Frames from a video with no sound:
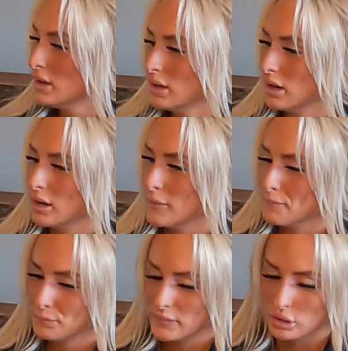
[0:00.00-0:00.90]

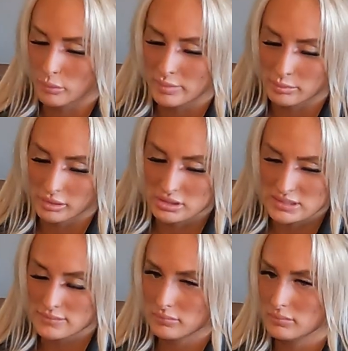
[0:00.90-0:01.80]
You know, people are just,
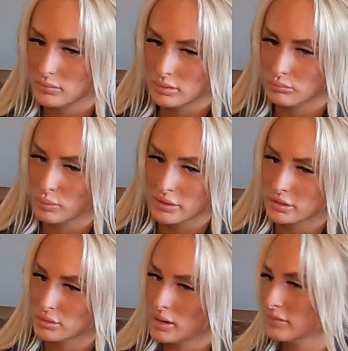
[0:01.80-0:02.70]
whether
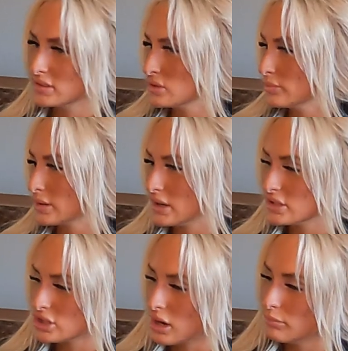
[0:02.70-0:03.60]
you have a super nice
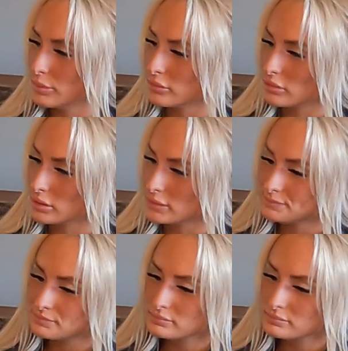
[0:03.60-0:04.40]
John boat or,